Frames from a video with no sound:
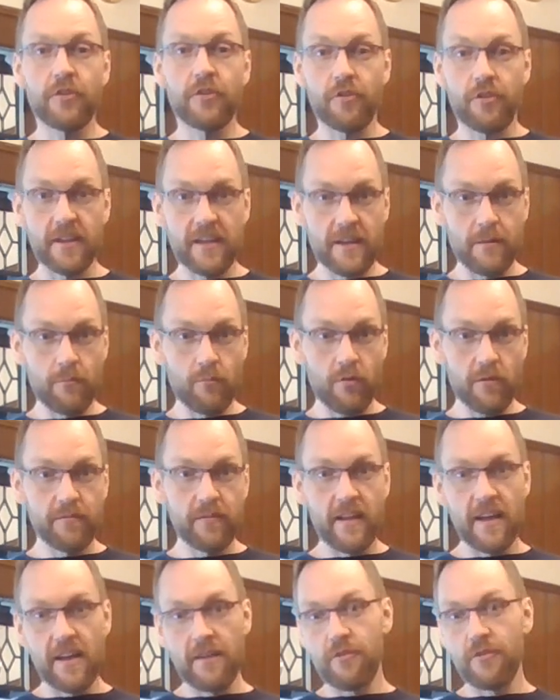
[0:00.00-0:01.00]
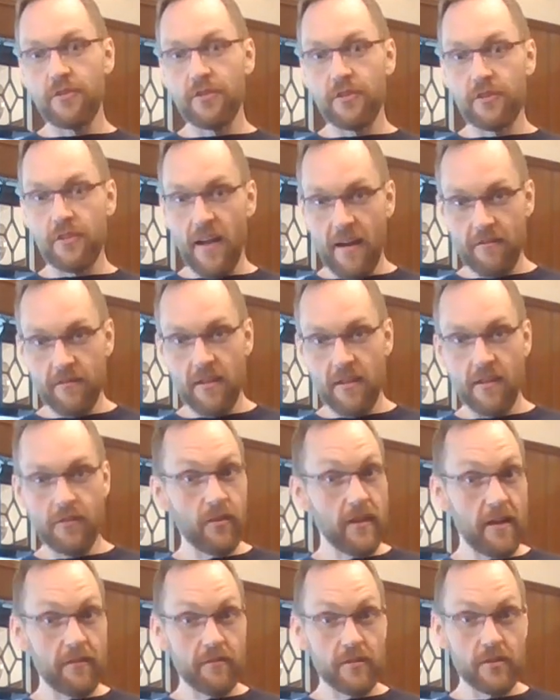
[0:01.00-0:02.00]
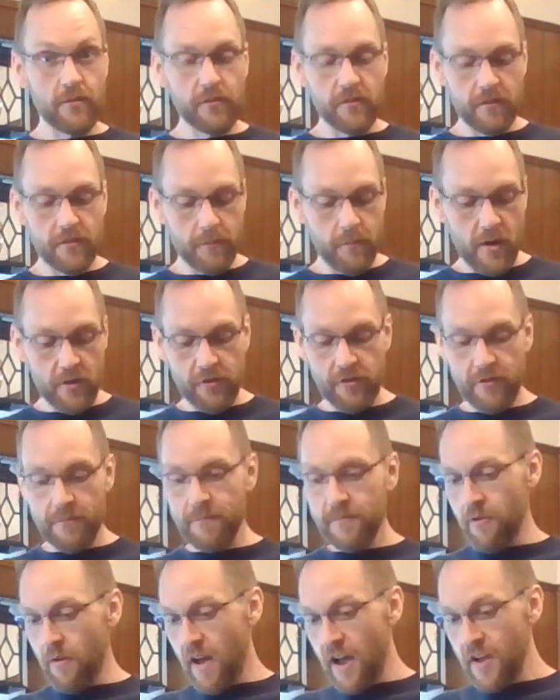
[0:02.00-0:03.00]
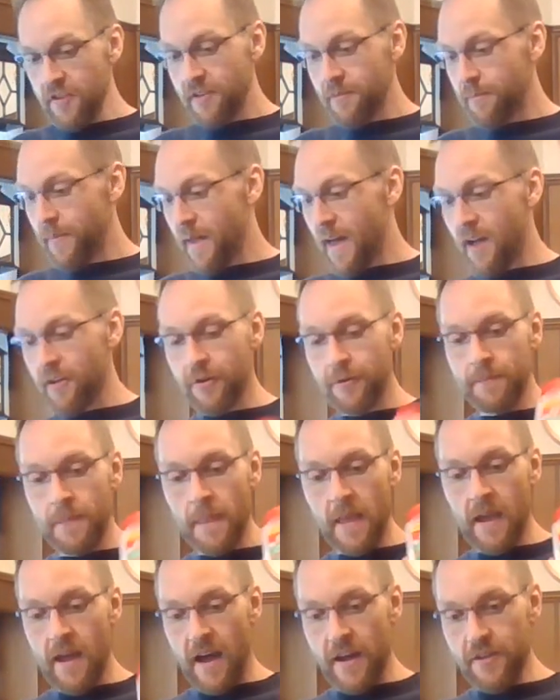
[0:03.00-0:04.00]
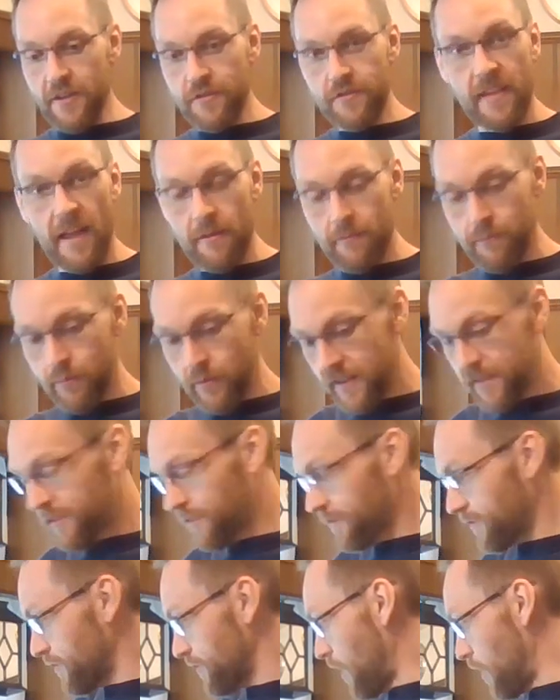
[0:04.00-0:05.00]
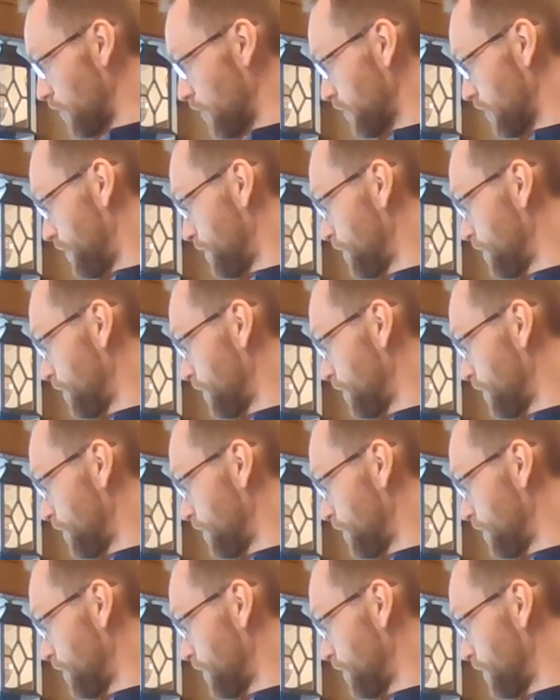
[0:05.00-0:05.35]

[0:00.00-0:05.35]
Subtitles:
You're going to get more flavor. You don't have to use as much. So onion powder. I use that in place of salt.